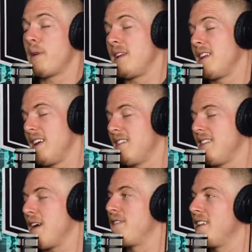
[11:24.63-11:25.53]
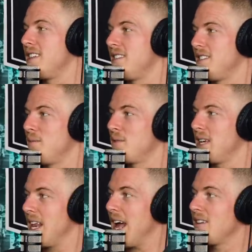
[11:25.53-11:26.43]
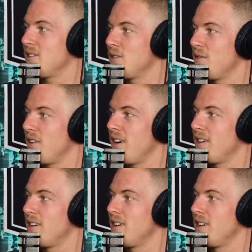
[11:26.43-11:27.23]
And it definitely seems like it has so far.